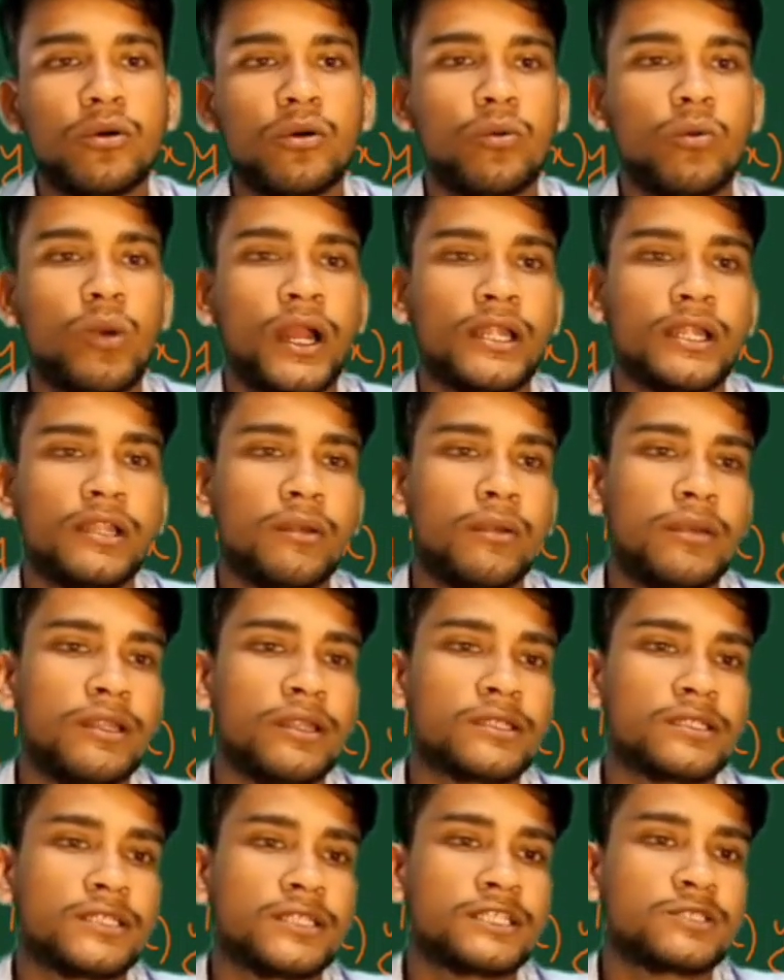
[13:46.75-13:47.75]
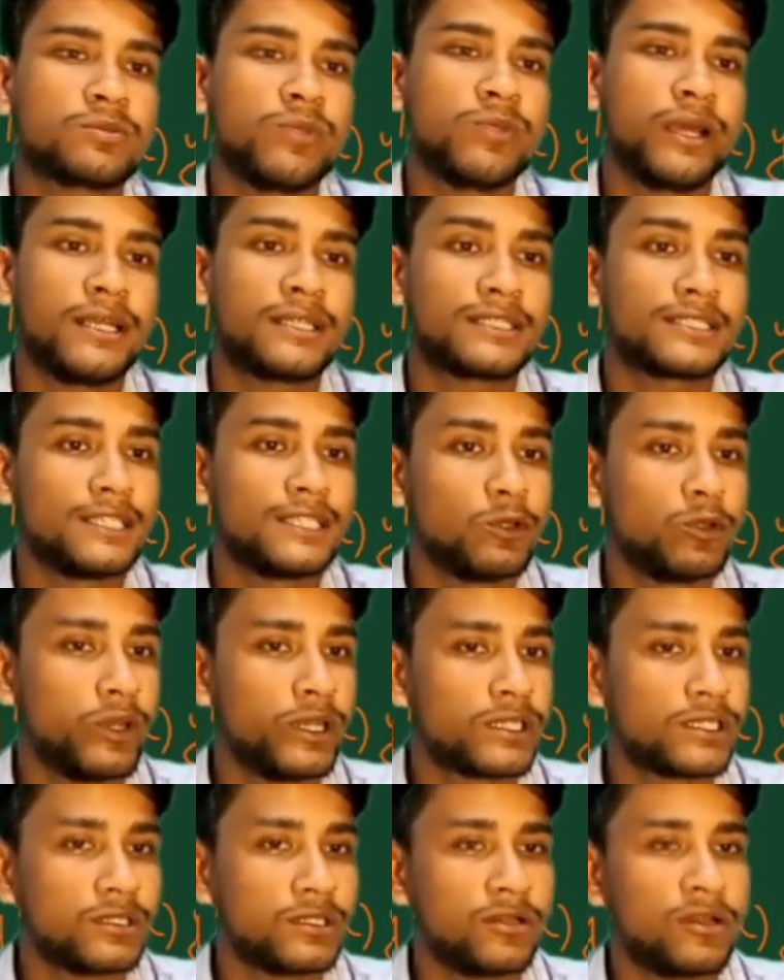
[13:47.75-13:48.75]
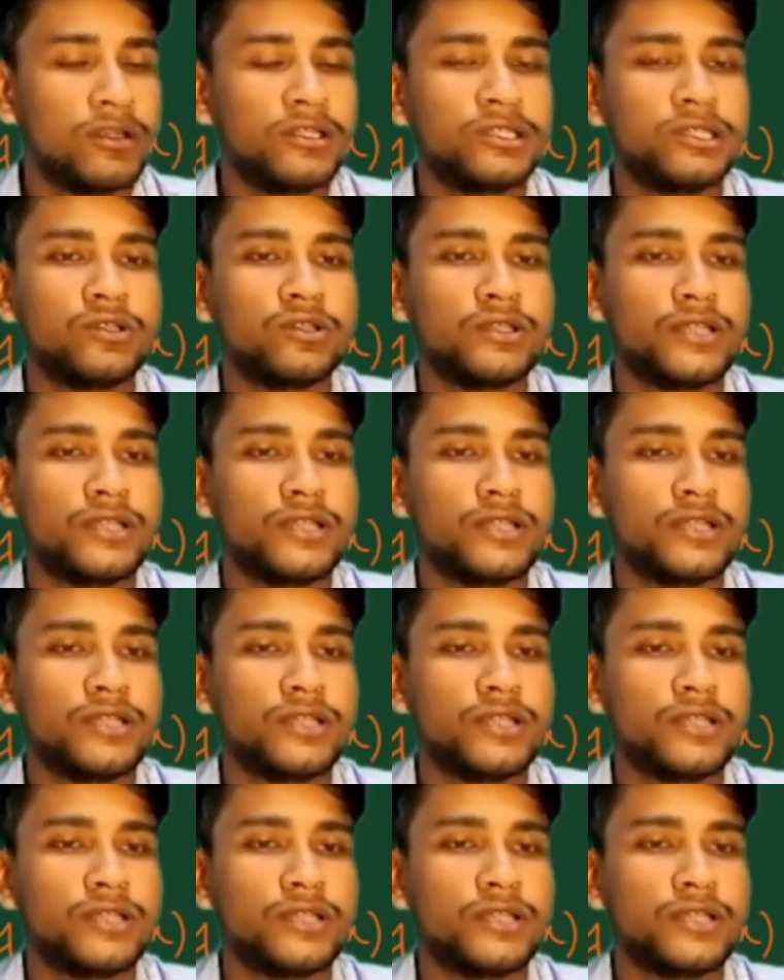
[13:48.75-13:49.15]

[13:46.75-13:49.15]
y double dash x plus qx equal to 0.